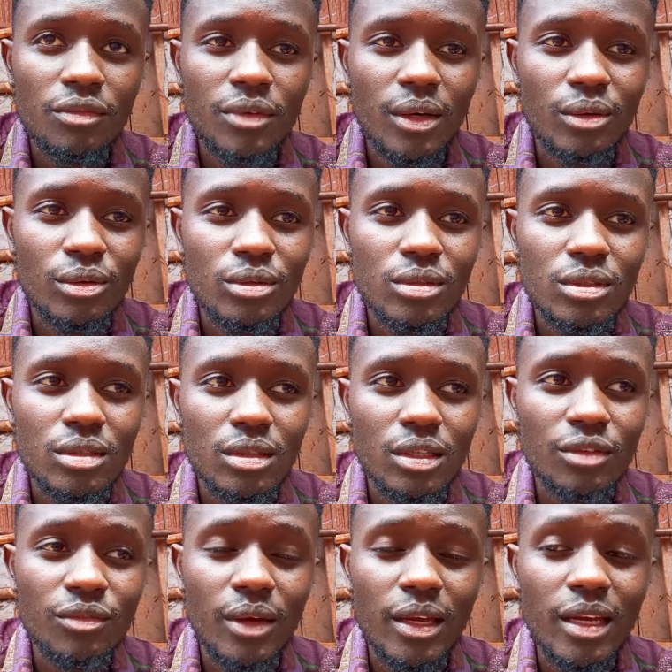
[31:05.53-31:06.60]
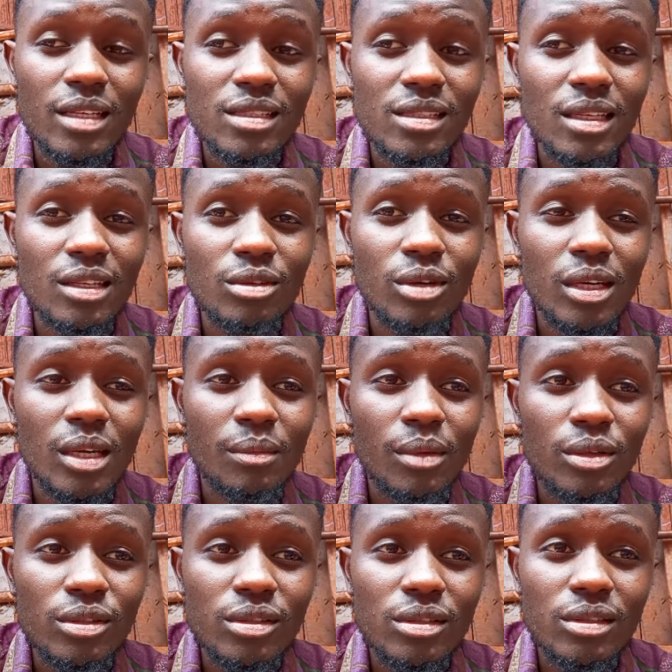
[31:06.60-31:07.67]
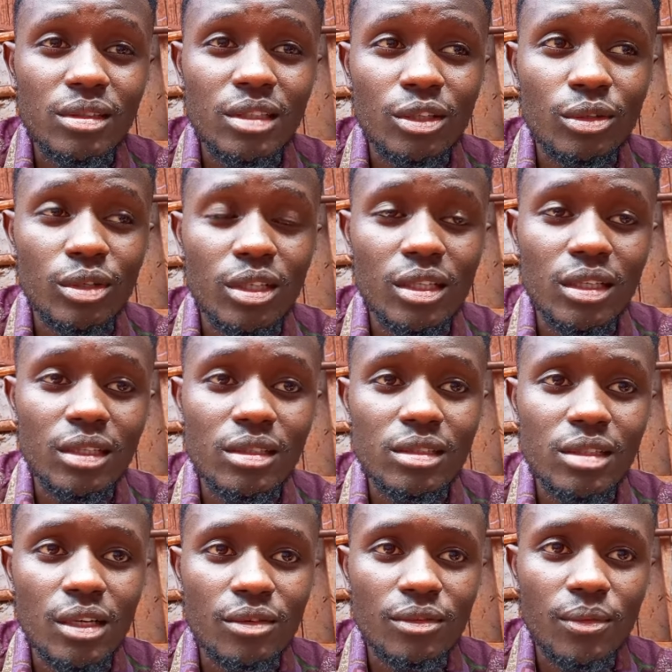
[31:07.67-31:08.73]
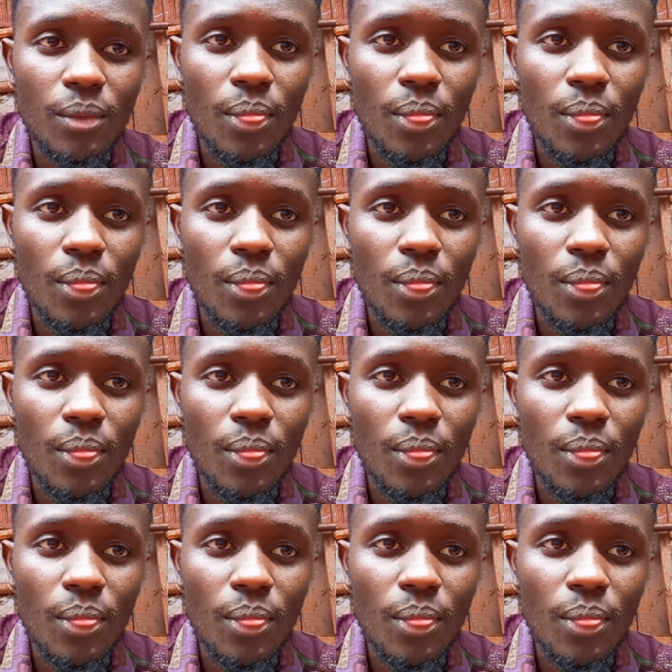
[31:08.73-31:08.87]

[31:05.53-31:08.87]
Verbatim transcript: if I was if I asked anyone about recording and stuff.